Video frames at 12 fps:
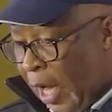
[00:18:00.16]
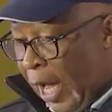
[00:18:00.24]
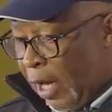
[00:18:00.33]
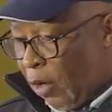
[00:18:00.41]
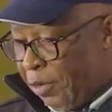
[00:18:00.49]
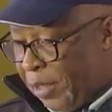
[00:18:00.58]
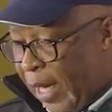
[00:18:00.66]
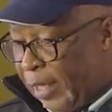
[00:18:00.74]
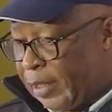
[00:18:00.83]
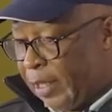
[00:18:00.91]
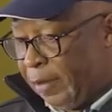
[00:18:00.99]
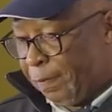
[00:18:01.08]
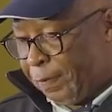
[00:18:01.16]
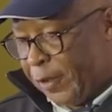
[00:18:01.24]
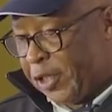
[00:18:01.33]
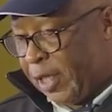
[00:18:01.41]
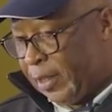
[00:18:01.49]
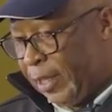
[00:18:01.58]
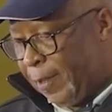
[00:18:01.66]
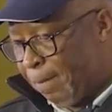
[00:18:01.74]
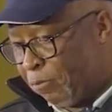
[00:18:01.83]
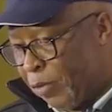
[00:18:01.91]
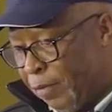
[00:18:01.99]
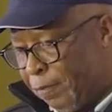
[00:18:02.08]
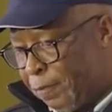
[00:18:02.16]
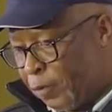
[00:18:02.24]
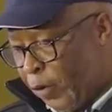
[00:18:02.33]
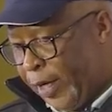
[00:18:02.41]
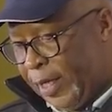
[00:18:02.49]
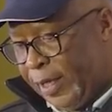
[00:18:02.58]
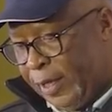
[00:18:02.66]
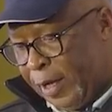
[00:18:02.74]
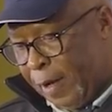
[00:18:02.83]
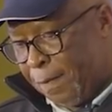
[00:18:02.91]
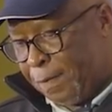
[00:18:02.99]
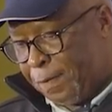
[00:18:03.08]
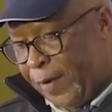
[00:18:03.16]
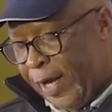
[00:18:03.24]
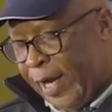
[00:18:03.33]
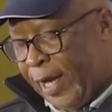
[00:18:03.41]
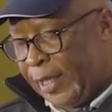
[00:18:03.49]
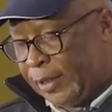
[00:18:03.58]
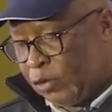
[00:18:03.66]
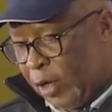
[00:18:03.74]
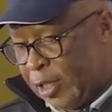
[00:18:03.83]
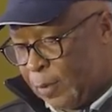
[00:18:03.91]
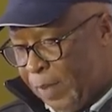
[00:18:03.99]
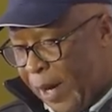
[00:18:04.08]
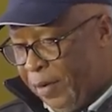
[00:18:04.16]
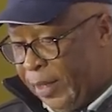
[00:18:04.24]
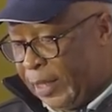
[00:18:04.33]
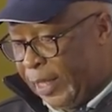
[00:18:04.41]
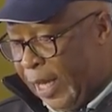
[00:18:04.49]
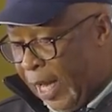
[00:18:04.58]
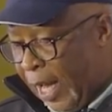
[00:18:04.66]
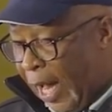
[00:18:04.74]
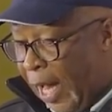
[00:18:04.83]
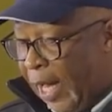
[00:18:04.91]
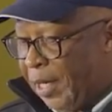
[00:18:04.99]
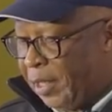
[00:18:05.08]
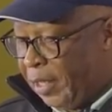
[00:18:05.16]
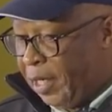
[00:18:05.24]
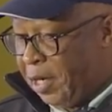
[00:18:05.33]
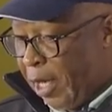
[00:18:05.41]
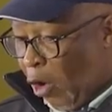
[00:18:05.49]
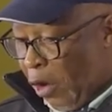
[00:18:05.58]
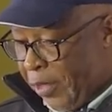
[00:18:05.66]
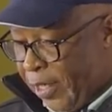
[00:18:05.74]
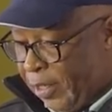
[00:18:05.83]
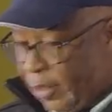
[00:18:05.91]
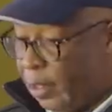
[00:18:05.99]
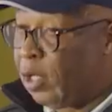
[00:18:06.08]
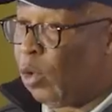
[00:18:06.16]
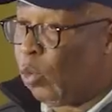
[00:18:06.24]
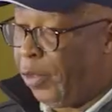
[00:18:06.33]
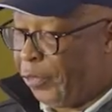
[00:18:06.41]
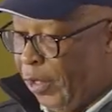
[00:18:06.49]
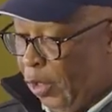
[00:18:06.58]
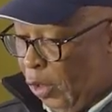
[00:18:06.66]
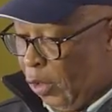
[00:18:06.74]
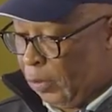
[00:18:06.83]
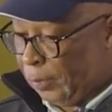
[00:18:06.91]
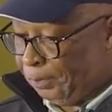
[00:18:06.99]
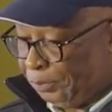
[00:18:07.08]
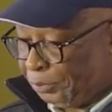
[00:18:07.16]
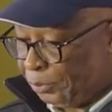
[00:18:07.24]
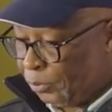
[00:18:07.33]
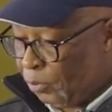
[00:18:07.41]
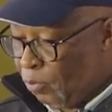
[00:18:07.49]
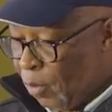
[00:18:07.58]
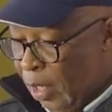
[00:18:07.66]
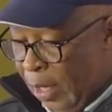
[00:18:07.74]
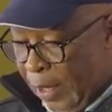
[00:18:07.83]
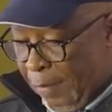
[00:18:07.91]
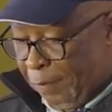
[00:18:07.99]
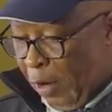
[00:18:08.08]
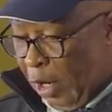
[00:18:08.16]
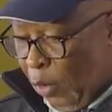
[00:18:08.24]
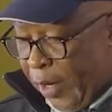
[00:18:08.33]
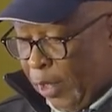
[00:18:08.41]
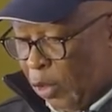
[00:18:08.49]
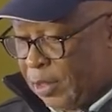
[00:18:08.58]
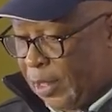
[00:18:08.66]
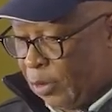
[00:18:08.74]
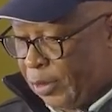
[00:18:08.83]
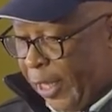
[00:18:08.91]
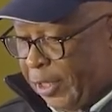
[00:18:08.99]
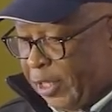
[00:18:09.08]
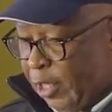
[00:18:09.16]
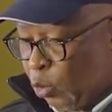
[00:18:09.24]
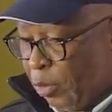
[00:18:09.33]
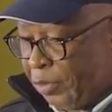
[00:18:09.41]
are conducted efficiently, freely, fair, transparently, and in accordance with the law. Following consultations